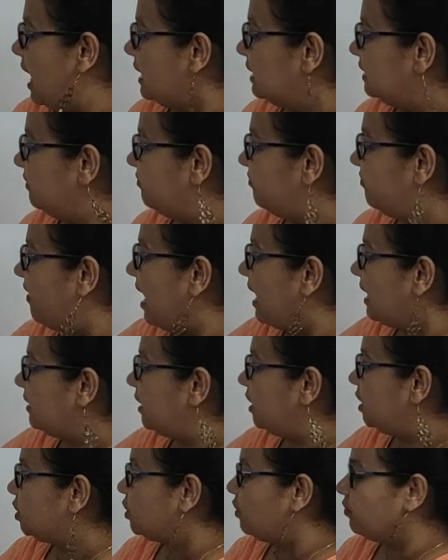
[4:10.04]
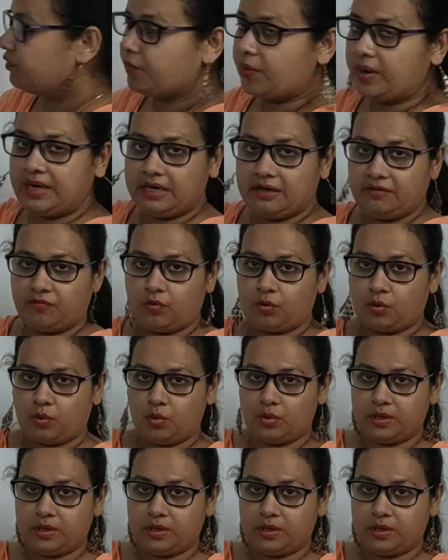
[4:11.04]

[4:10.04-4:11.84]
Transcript: are the factors of 24.